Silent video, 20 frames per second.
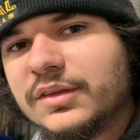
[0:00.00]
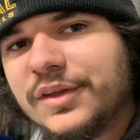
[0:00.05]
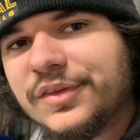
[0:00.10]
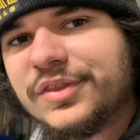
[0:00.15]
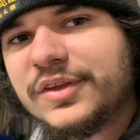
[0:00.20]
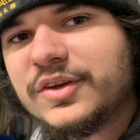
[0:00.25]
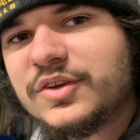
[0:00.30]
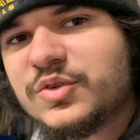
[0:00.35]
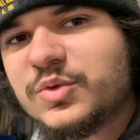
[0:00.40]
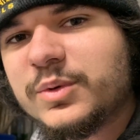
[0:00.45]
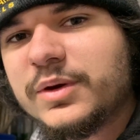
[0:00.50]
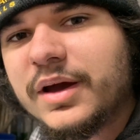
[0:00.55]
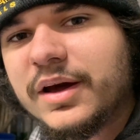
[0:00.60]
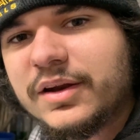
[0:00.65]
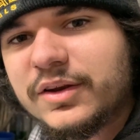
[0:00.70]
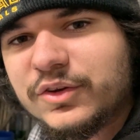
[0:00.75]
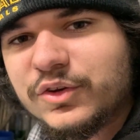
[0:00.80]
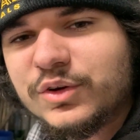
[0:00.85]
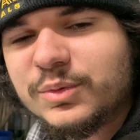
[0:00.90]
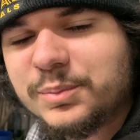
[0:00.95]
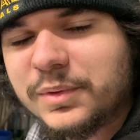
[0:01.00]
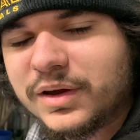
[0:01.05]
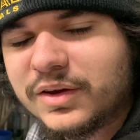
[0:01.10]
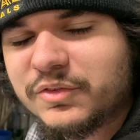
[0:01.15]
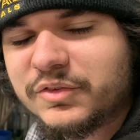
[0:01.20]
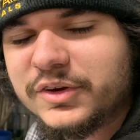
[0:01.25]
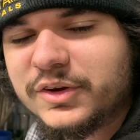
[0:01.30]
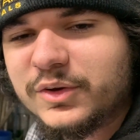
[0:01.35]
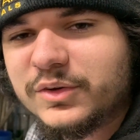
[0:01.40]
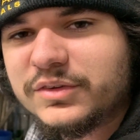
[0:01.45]
The things we gotta do to make a
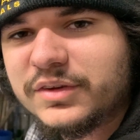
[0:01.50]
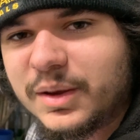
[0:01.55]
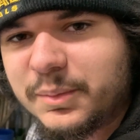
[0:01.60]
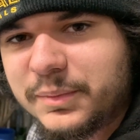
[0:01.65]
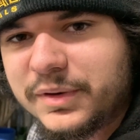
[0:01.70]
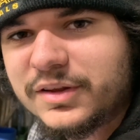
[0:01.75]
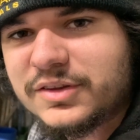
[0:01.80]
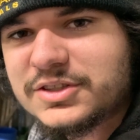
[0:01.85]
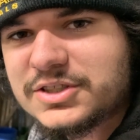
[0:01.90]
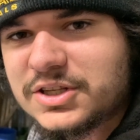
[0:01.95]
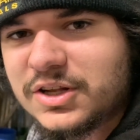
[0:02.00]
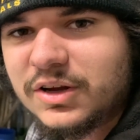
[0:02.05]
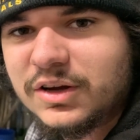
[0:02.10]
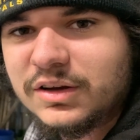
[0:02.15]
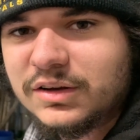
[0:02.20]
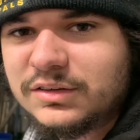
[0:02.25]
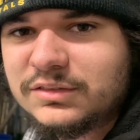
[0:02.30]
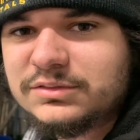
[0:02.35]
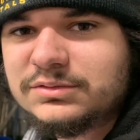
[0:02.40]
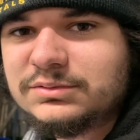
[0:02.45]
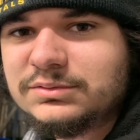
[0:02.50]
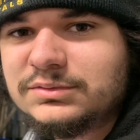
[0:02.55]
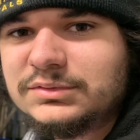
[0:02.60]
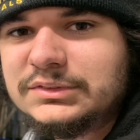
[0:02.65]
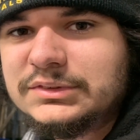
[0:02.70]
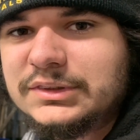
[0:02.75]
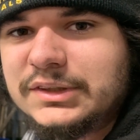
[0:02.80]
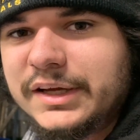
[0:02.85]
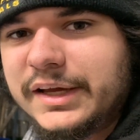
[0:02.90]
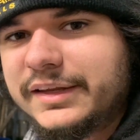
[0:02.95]
video 10 minutes long
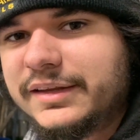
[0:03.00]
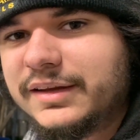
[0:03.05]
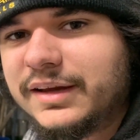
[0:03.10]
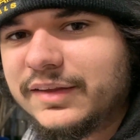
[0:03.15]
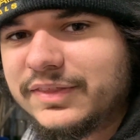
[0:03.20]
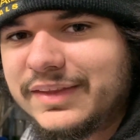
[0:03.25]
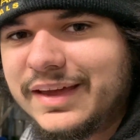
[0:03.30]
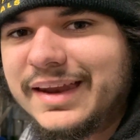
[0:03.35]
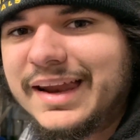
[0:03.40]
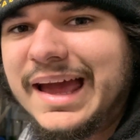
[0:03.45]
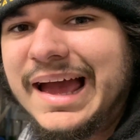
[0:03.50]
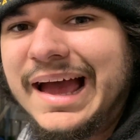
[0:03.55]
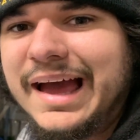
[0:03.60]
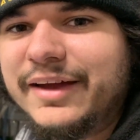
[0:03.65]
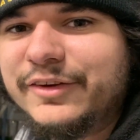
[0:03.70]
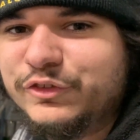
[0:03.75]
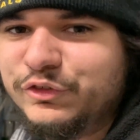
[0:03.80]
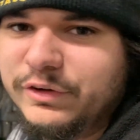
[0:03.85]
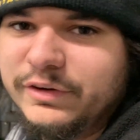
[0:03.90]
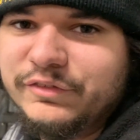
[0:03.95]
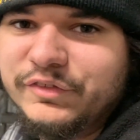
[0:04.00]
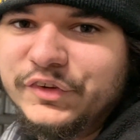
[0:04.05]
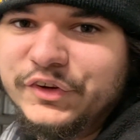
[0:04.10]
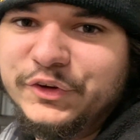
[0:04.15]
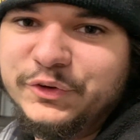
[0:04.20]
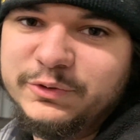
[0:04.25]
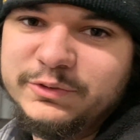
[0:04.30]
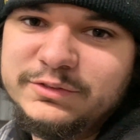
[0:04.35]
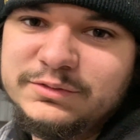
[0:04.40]
to get that ad revenue.